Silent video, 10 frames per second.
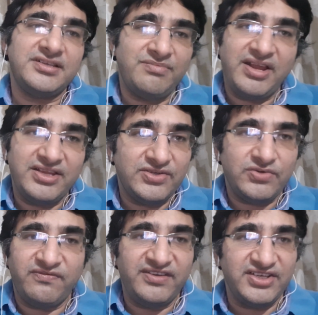it manages
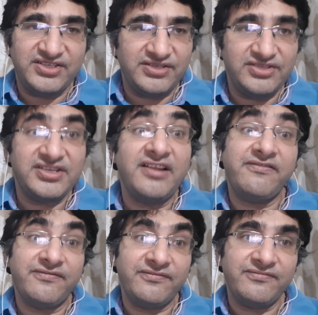to finish itself
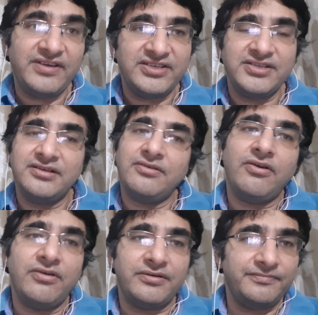faster,
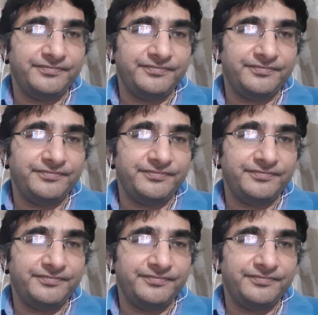or